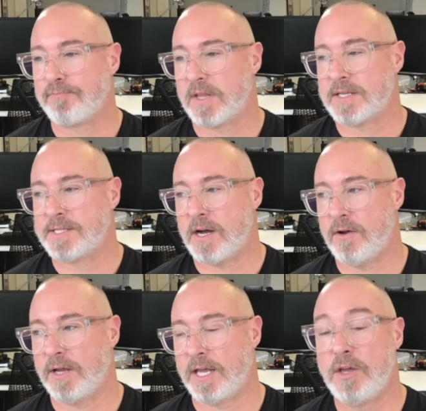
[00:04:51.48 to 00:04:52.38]

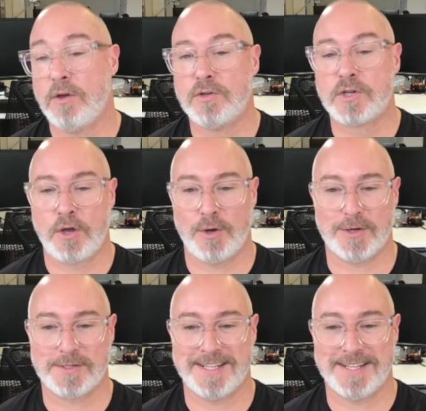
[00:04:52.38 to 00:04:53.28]
So huge
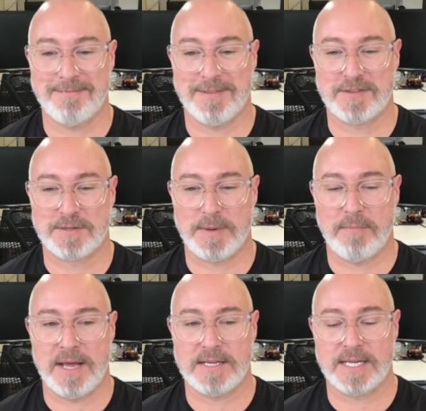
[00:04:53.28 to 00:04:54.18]
kudos to them. They've just been
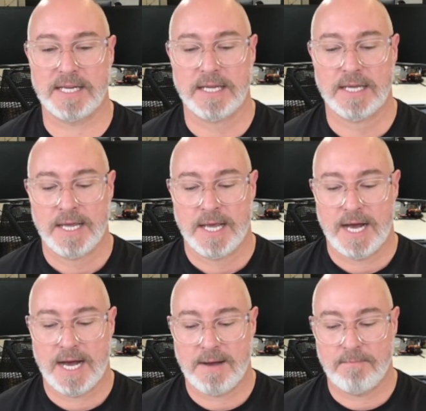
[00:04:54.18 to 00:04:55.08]
amazing.
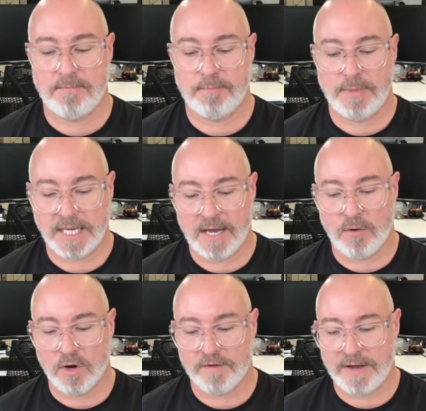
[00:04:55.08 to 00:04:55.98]
But yeah,
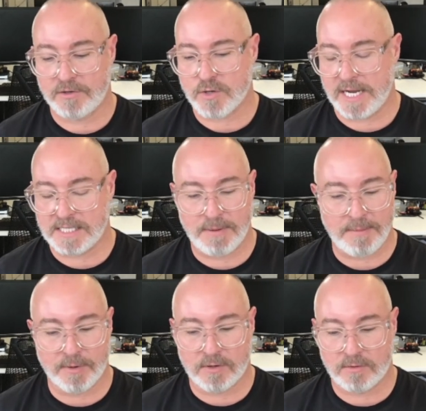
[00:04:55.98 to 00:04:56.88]
all of our
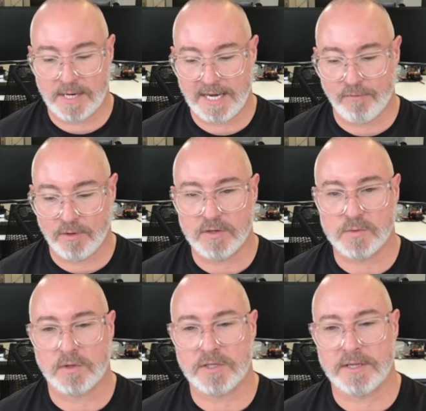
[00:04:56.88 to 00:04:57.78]
tradespeople and everyone who's
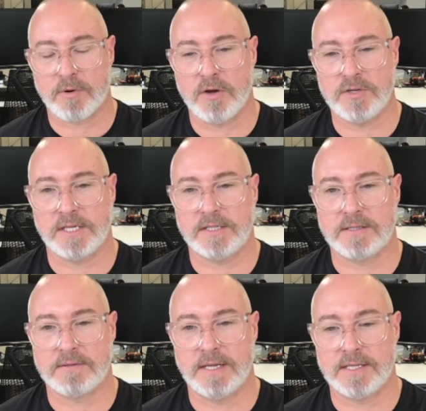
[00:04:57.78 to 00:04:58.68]
worked on the project
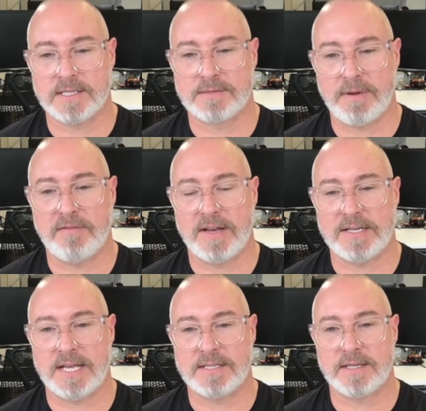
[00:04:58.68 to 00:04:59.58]
has just been
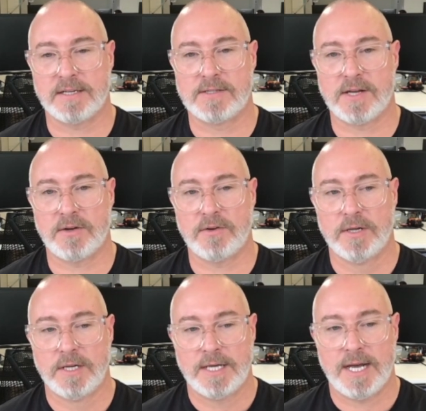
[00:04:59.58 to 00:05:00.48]
fantastic. So
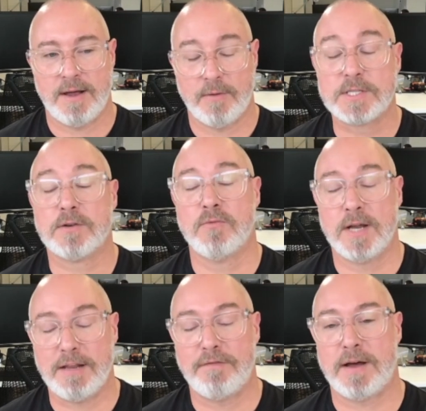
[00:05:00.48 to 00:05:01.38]
it was a
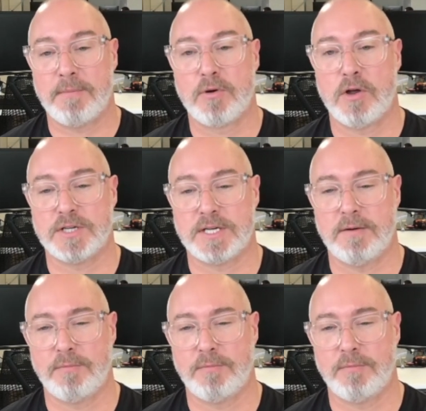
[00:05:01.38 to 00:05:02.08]
really fun project and